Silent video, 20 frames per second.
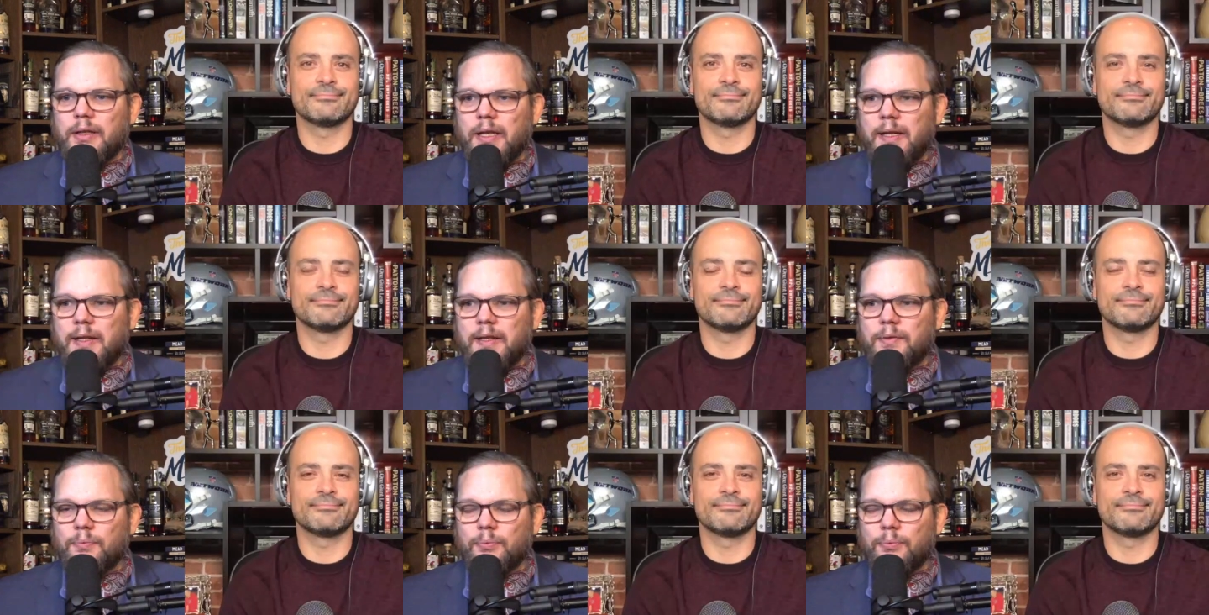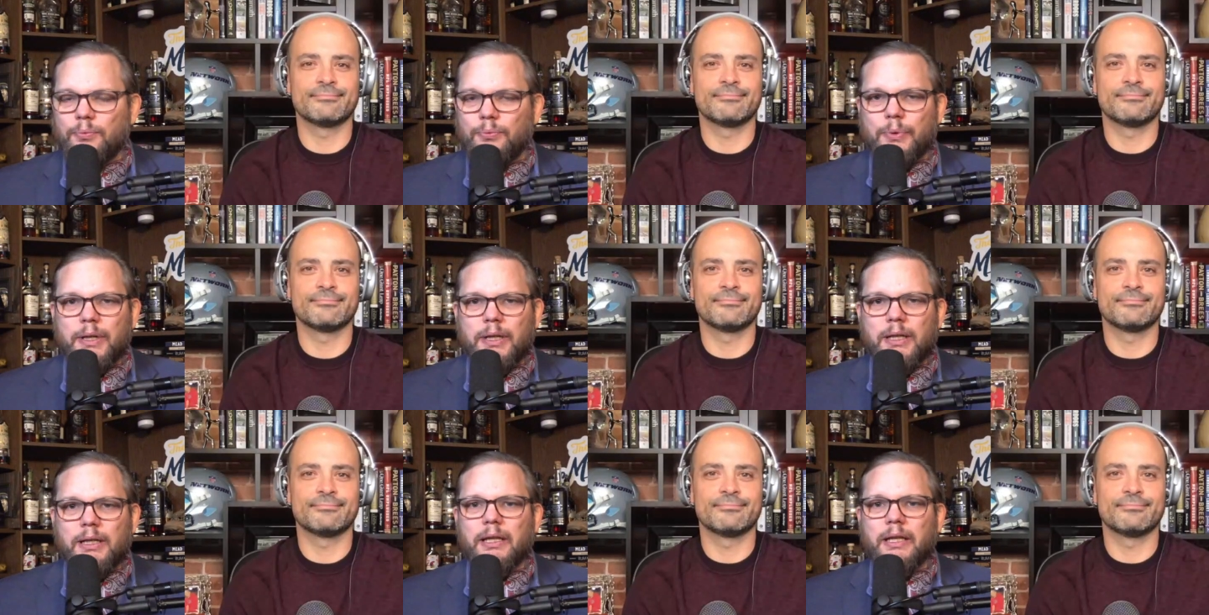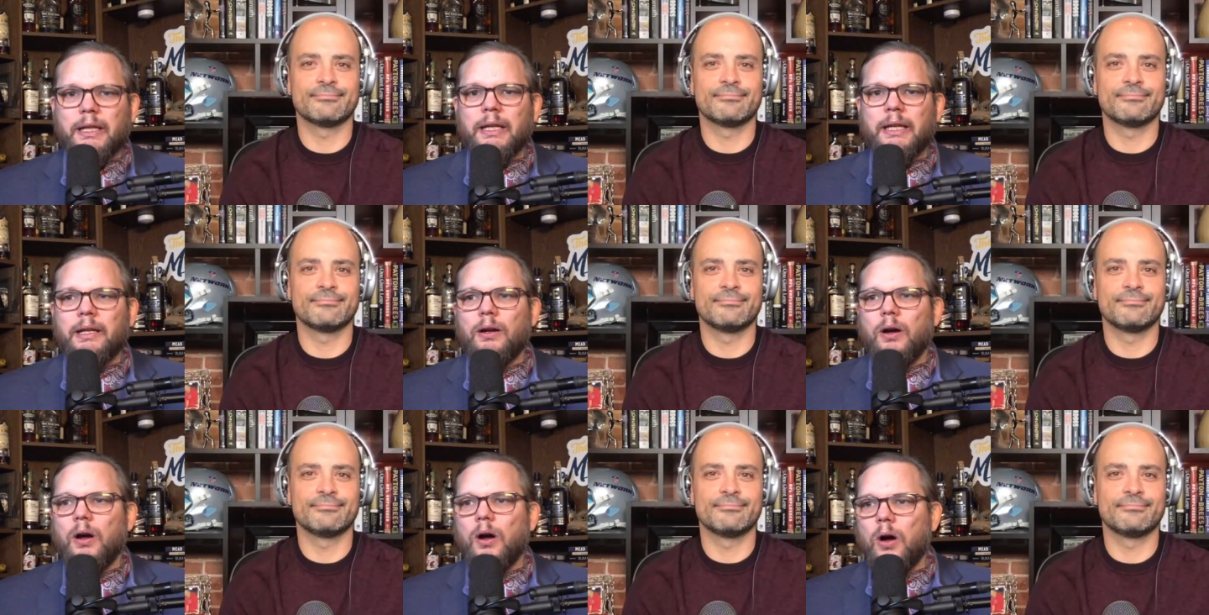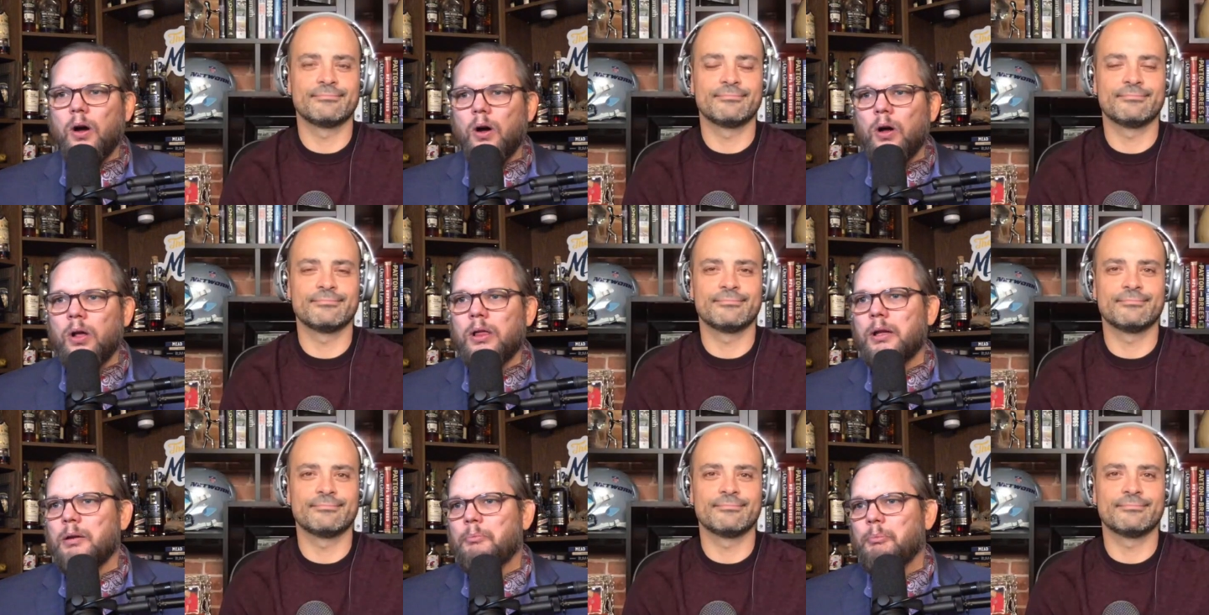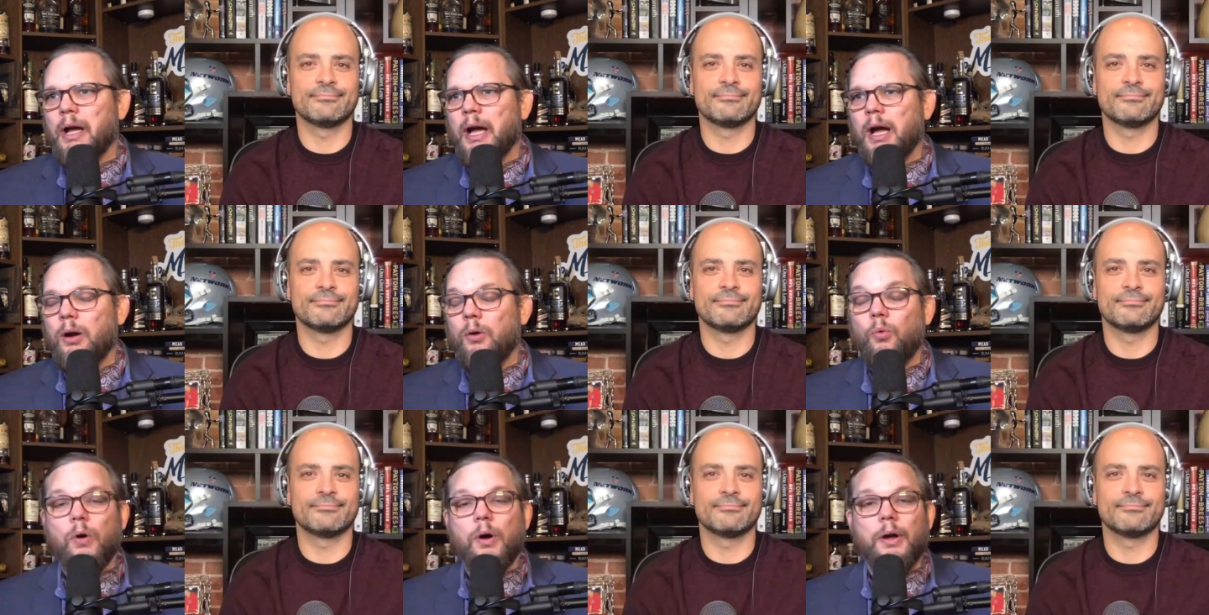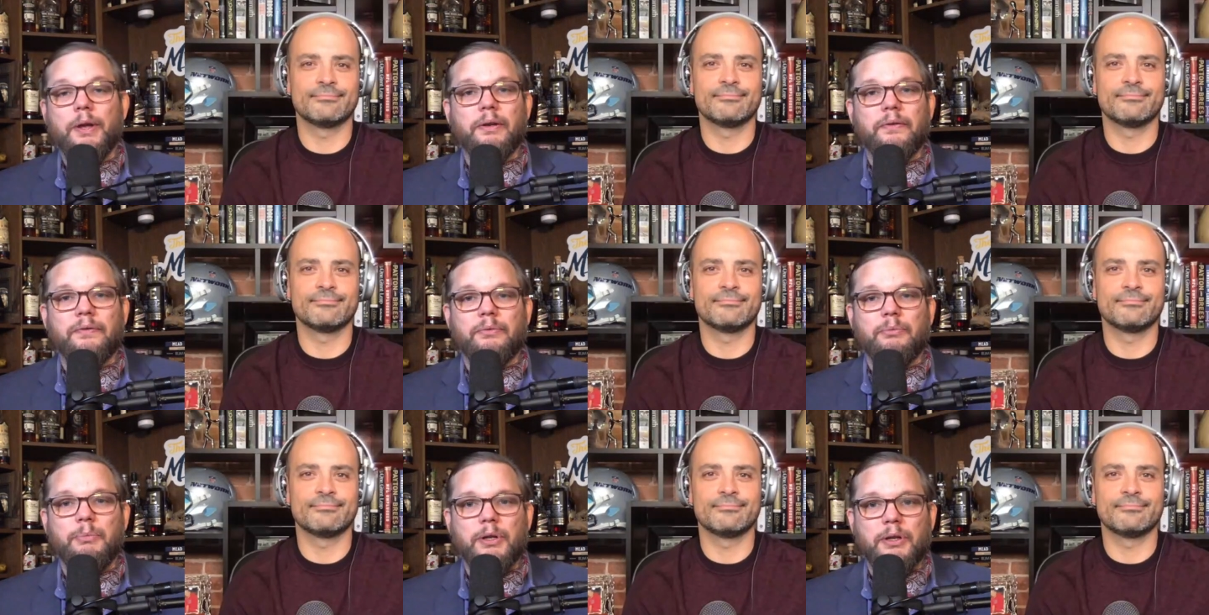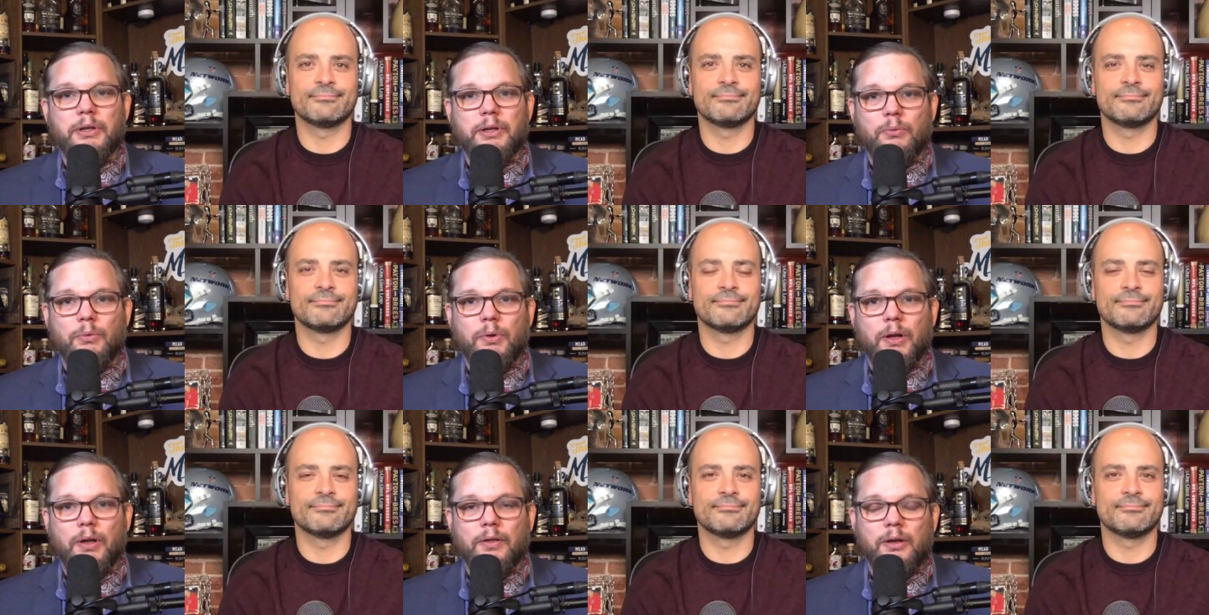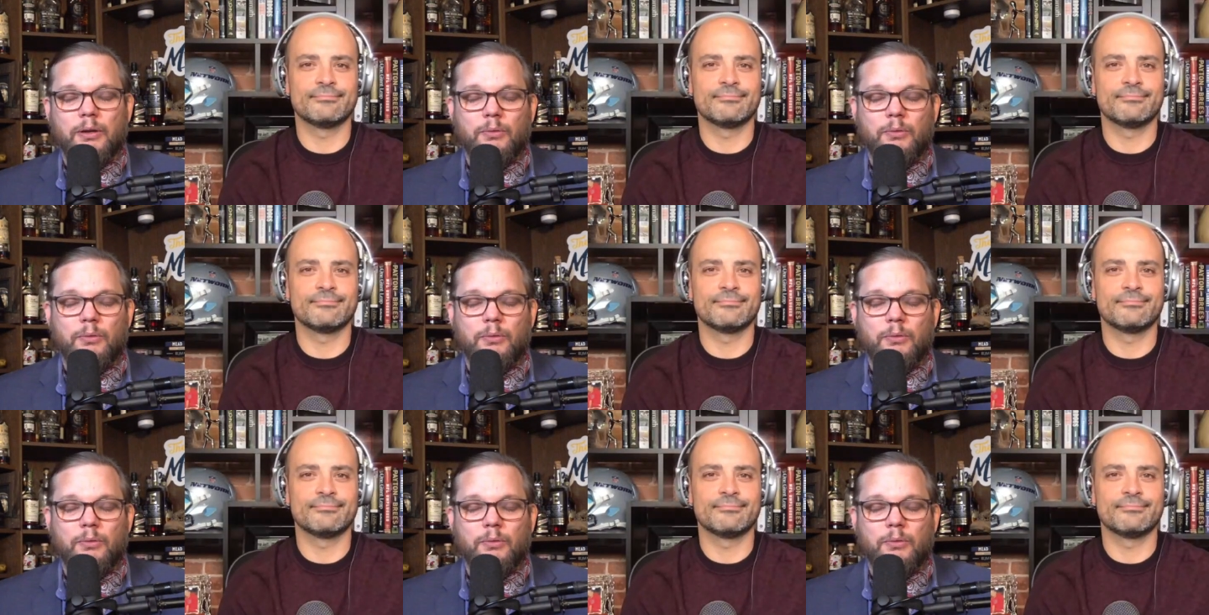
Speaker 1: is really all about what you're familiar with